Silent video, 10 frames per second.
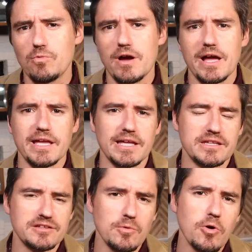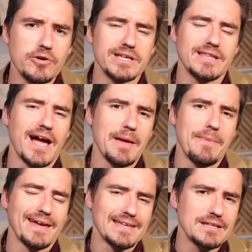why it's so hard to get the eye
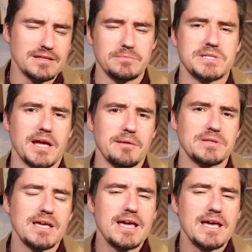back in sometimes